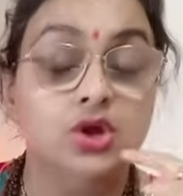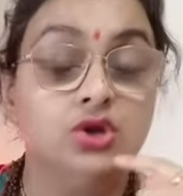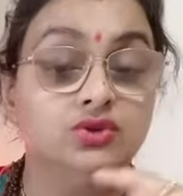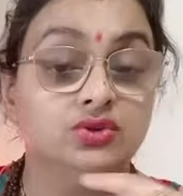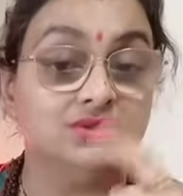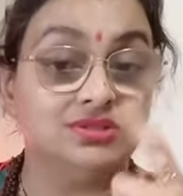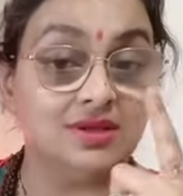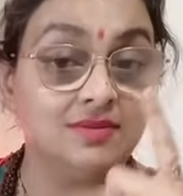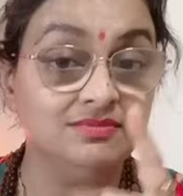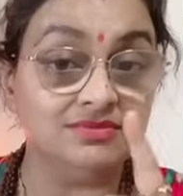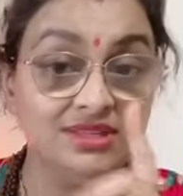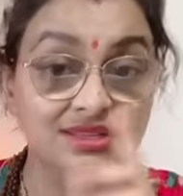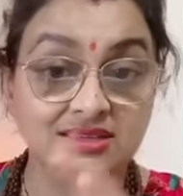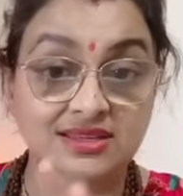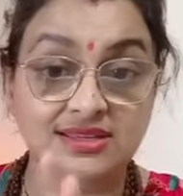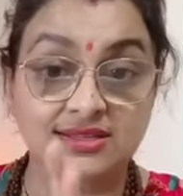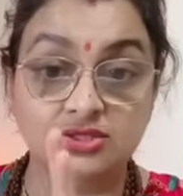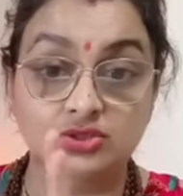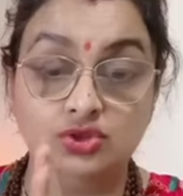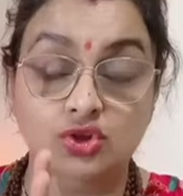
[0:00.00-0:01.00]
so something
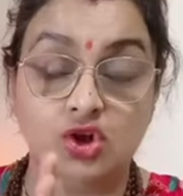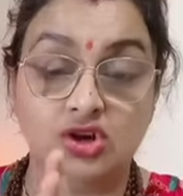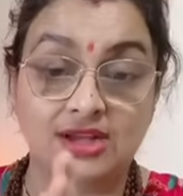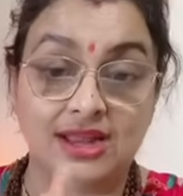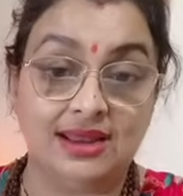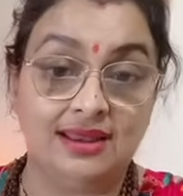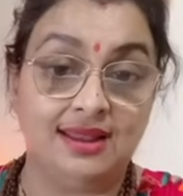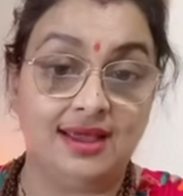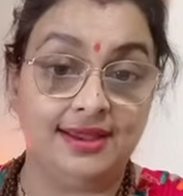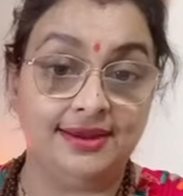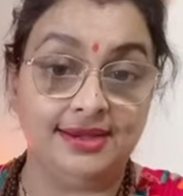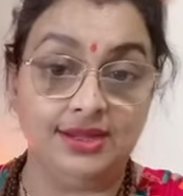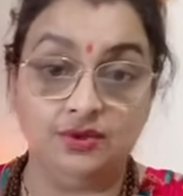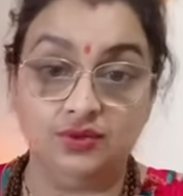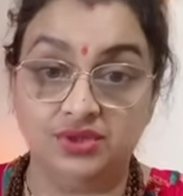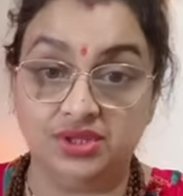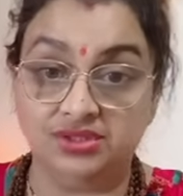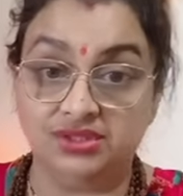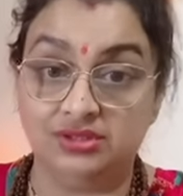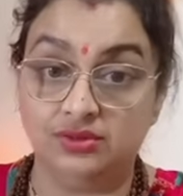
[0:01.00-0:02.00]
is not aligning
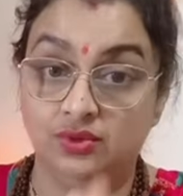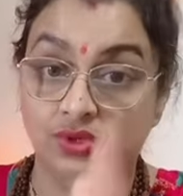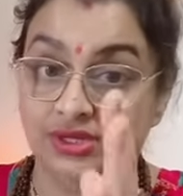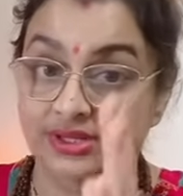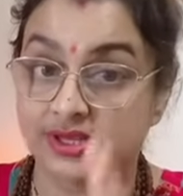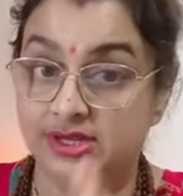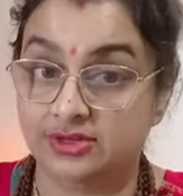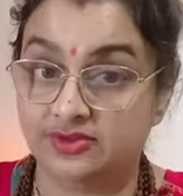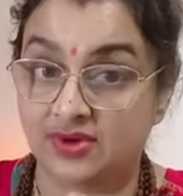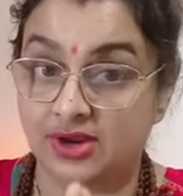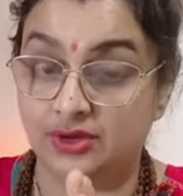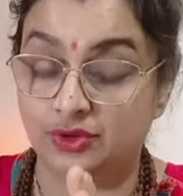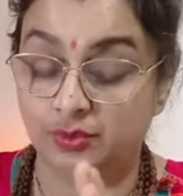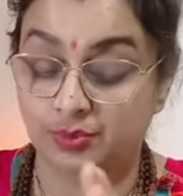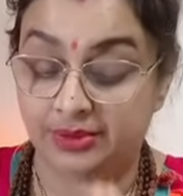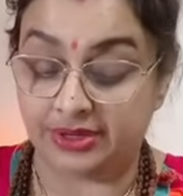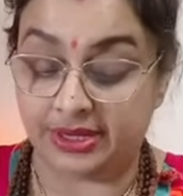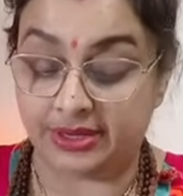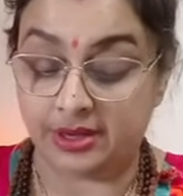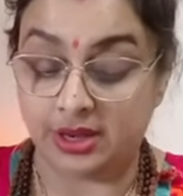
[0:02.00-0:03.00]
with the theory they are trying to
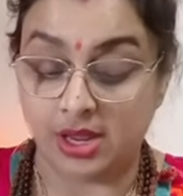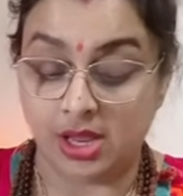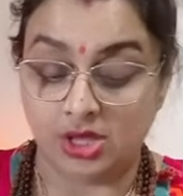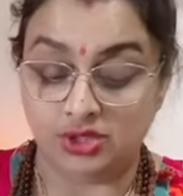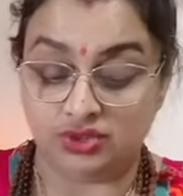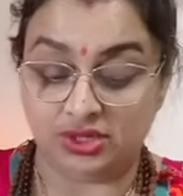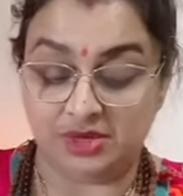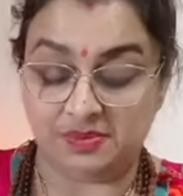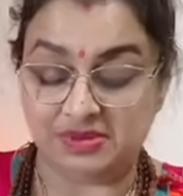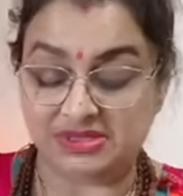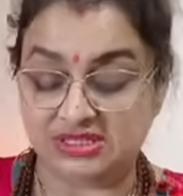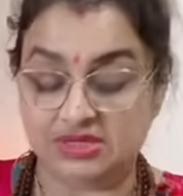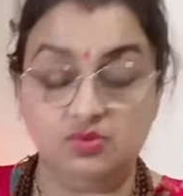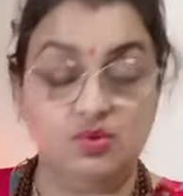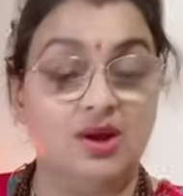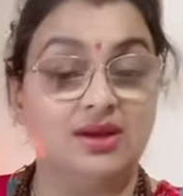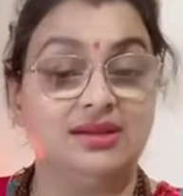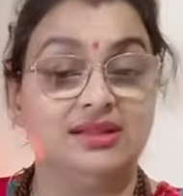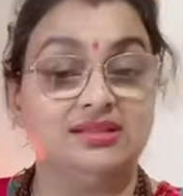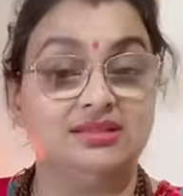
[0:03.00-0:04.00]
pretend so let me see
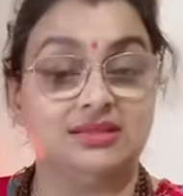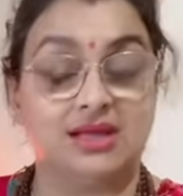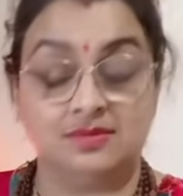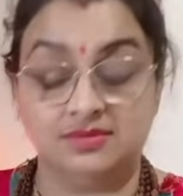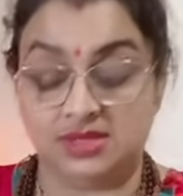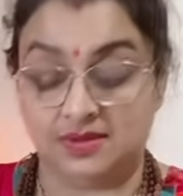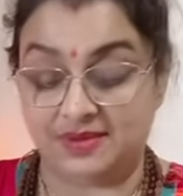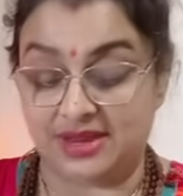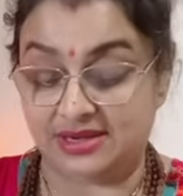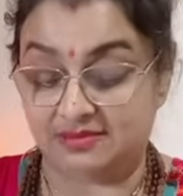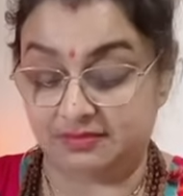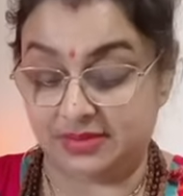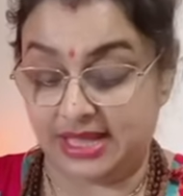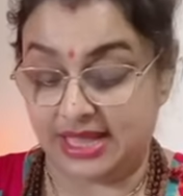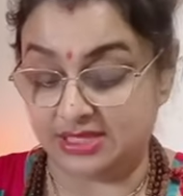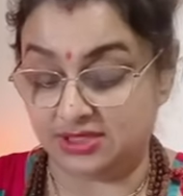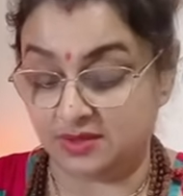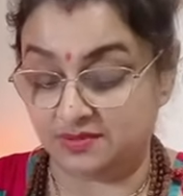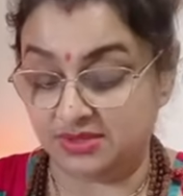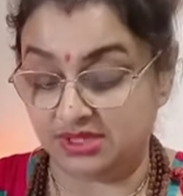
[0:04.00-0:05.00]
what else comes up at
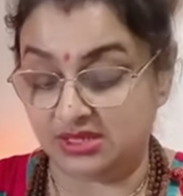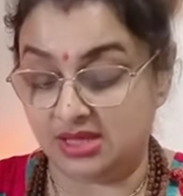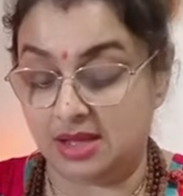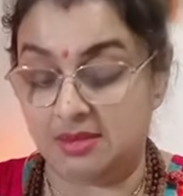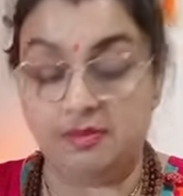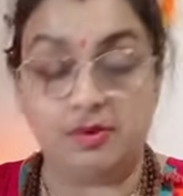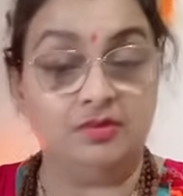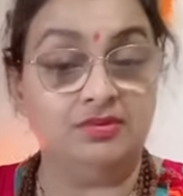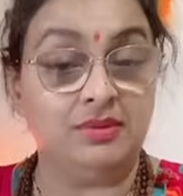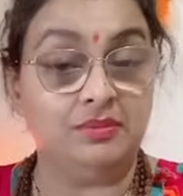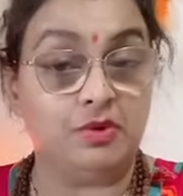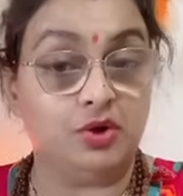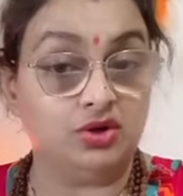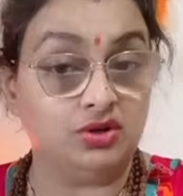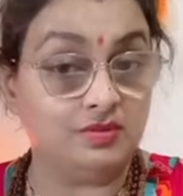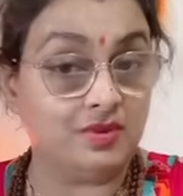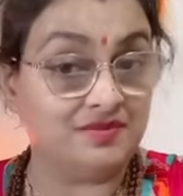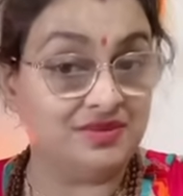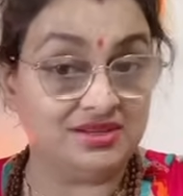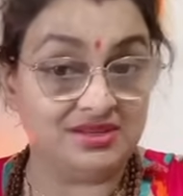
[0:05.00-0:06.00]
ace of the cup on the
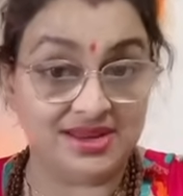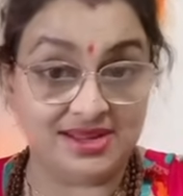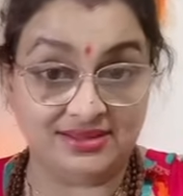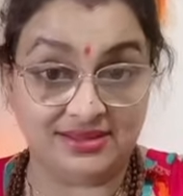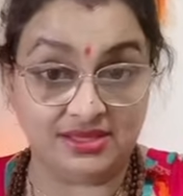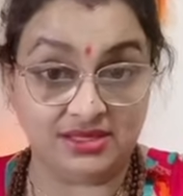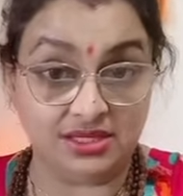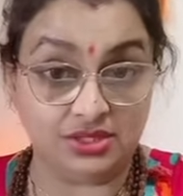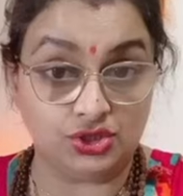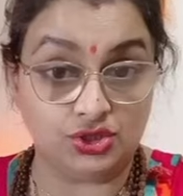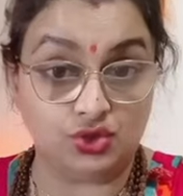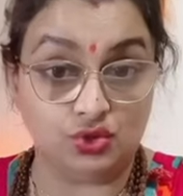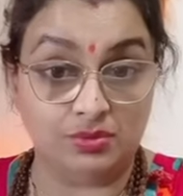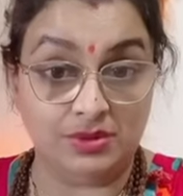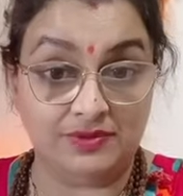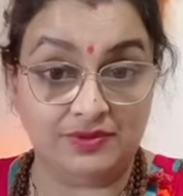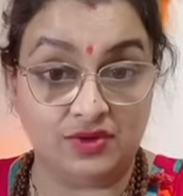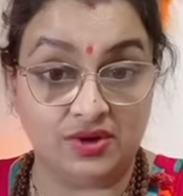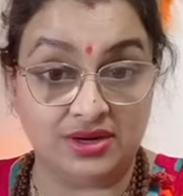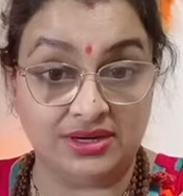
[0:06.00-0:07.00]
bottom of the deck they did show
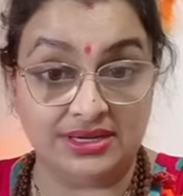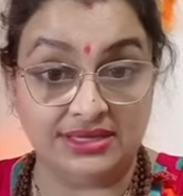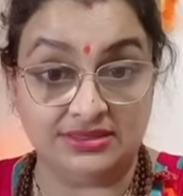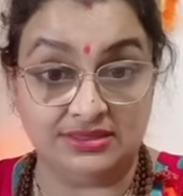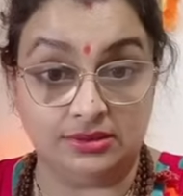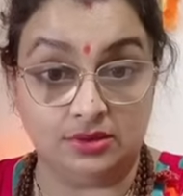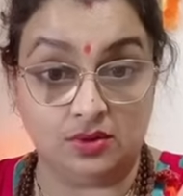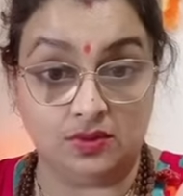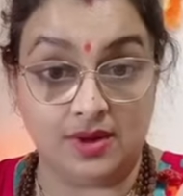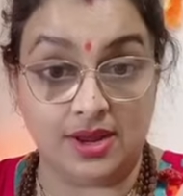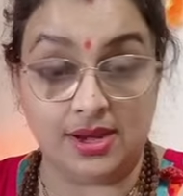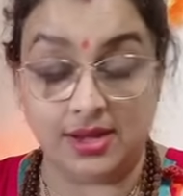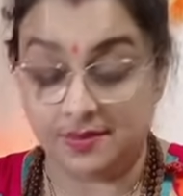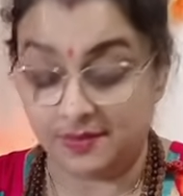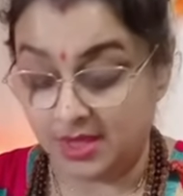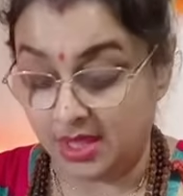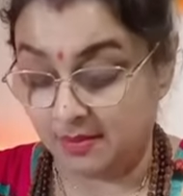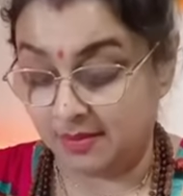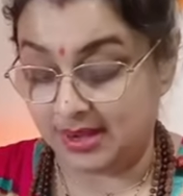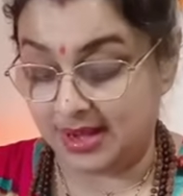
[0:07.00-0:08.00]
me for a reason all right
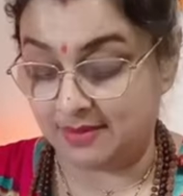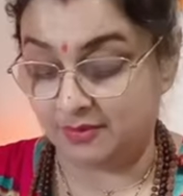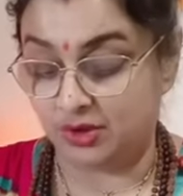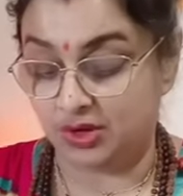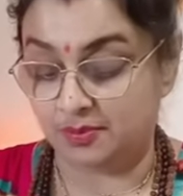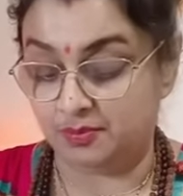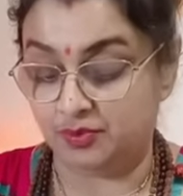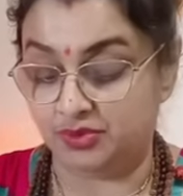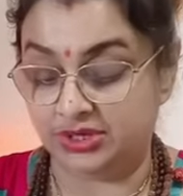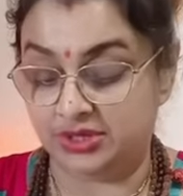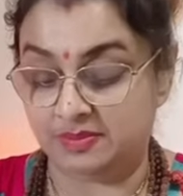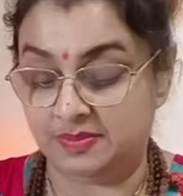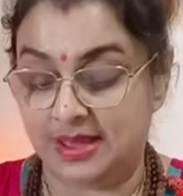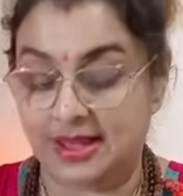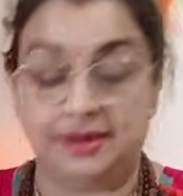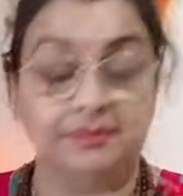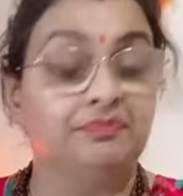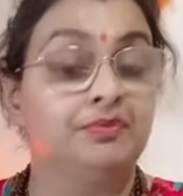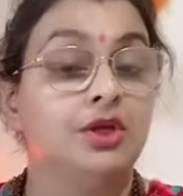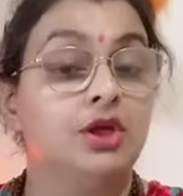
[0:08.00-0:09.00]
but i'm gonna put it
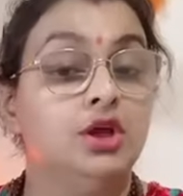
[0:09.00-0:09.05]
back